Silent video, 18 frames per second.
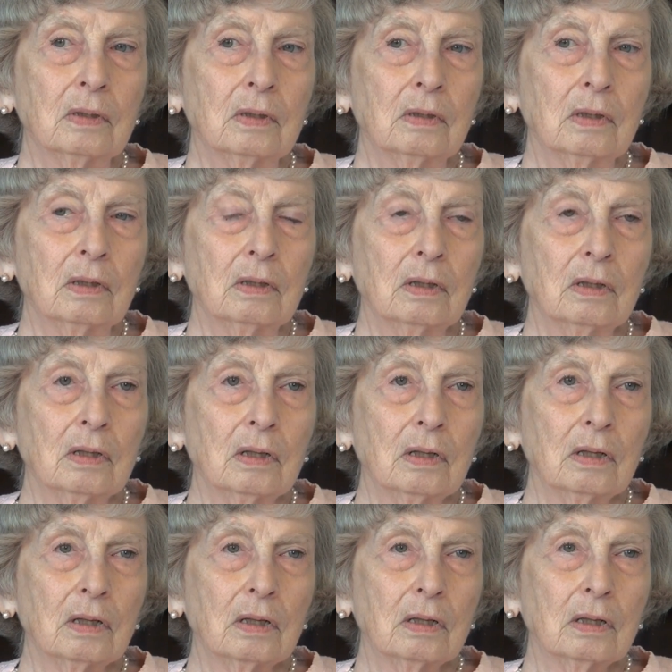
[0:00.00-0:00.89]

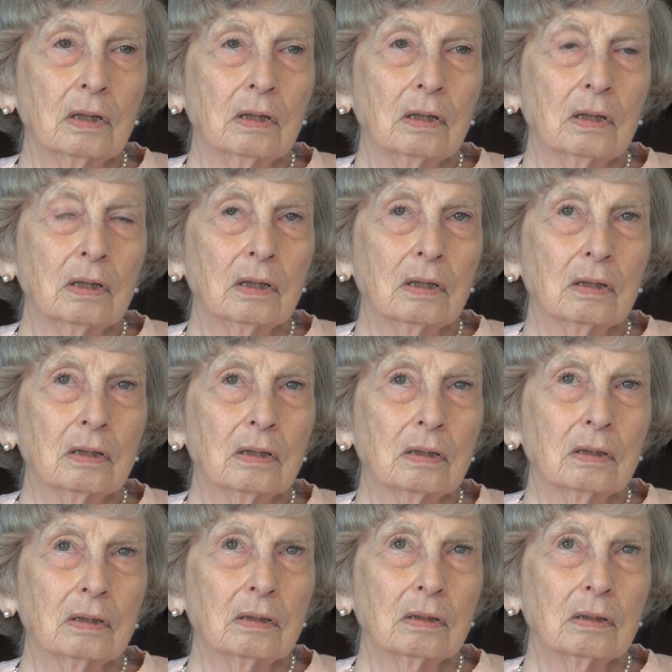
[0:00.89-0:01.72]
(silence)